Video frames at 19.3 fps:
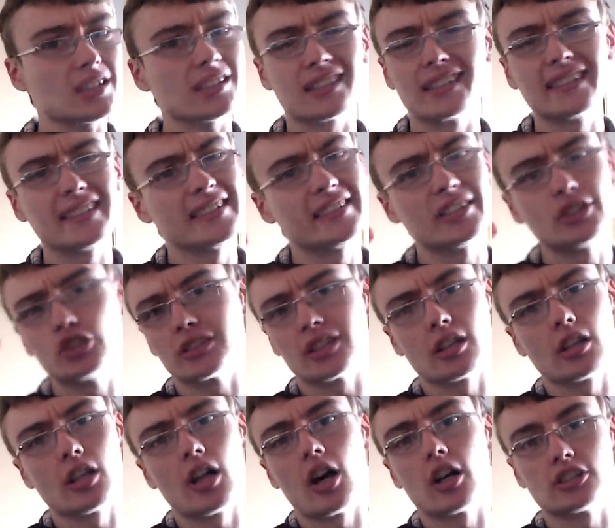because these are just
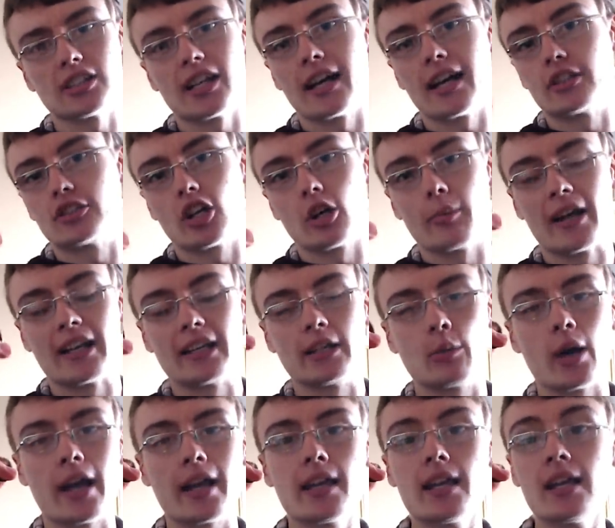a large letter job
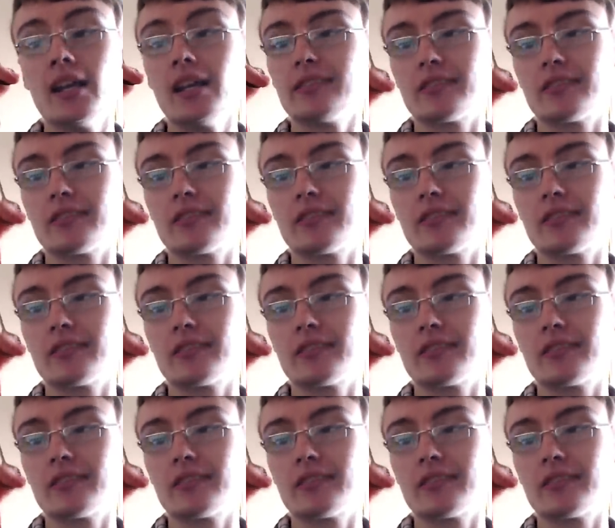anyway.